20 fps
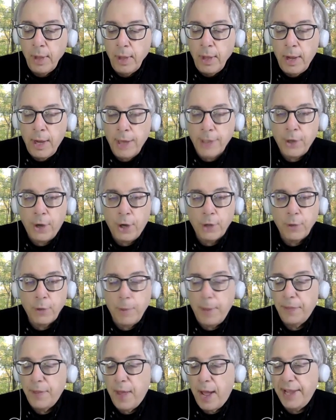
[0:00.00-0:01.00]
I talked to him
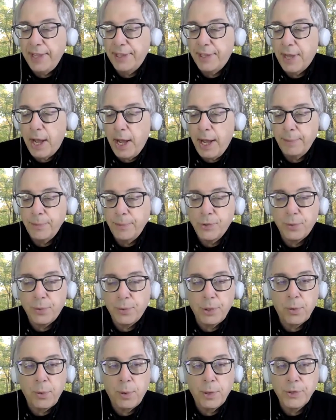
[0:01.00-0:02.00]
about nine times during
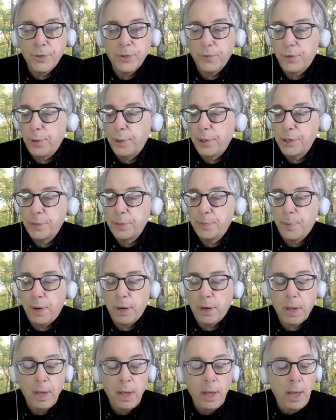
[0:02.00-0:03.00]
the course of doing this
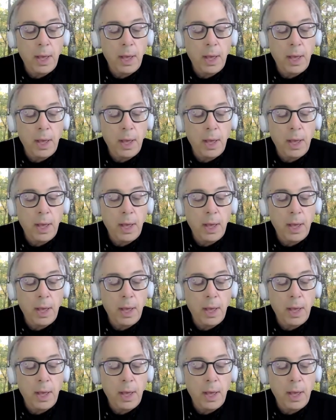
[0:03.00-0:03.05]
book.